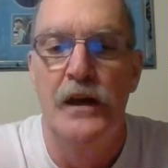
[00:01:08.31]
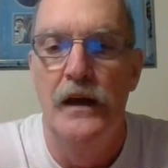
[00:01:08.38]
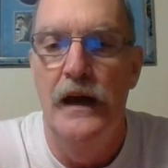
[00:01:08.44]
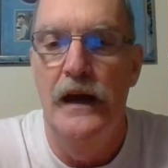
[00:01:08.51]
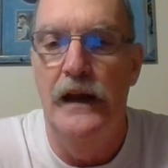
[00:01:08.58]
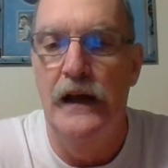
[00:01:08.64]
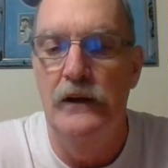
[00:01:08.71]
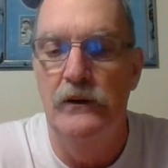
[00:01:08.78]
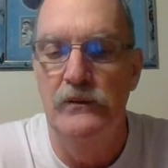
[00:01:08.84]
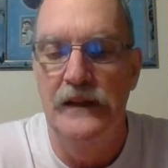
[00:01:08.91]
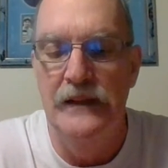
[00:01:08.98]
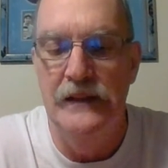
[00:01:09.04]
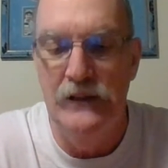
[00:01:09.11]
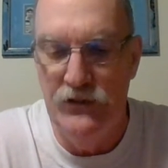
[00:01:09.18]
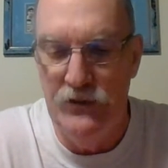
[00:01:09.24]
And I don't think
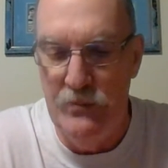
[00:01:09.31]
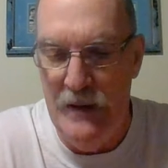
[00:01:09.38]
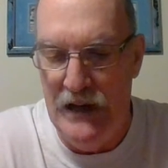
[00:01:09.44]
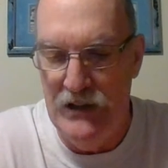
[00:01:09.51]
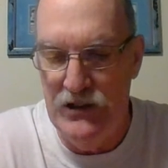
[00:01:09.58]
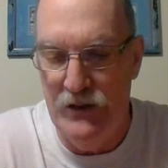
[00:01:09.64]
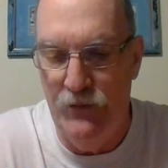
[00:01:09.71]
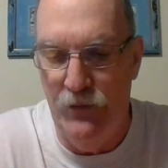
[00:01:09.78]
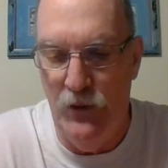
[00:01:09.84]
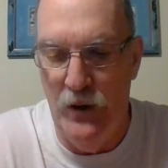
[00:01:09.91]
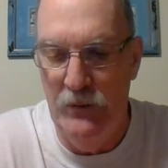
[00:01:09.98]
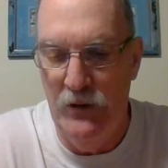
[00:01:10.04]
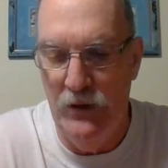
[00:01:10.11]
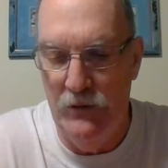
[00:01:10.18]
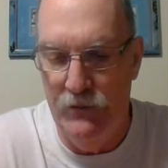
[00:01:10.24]
there's a magic
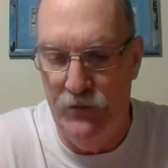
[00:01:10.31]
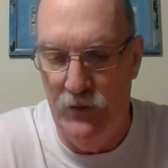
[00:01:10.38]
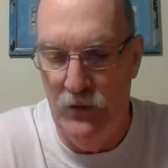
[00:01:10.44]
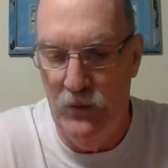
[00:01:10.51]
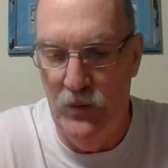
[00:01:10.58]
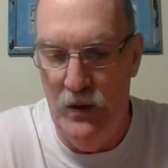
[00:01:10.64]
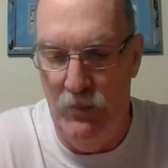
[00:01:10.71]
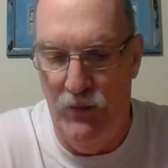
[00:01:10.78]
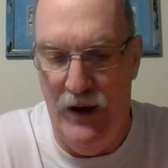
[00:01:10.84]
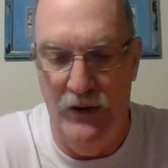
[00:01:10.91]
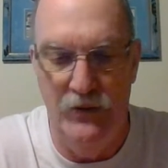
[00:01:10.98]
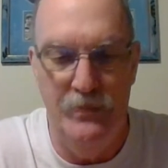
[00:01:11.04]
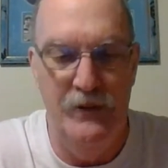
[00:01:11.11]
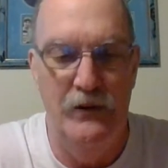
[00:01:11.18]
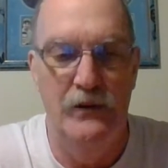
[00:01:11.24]
formula for what
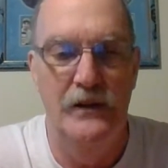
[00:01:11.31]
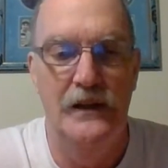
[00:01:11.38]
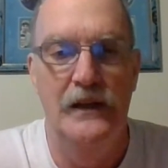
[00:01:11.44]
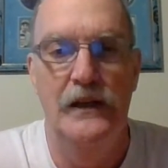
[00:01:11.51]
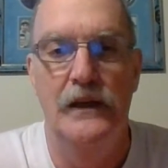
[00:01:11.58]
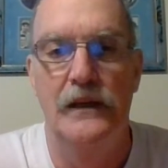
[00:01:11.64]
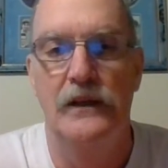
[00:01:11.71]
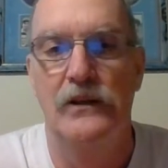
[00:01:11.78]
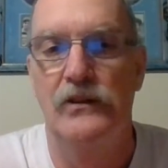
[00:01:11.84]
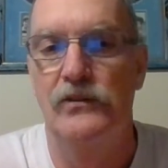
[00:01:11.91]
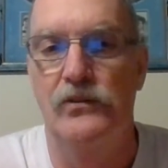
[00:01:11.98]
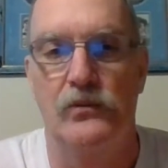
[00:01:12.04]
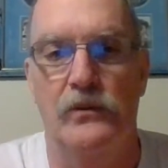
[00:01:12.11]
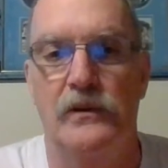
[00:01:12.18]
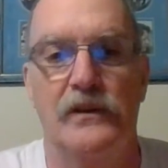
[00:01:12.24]
prosperity is
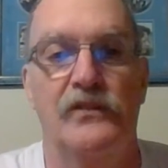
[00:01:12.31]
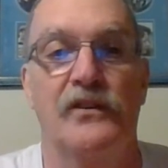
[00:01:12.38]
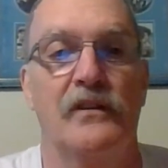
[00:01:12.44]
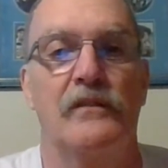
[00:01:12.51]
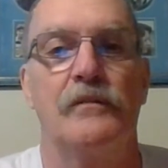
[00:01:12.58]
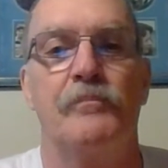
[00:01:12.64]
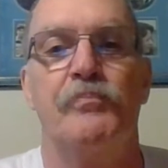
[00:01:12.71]
or isn't.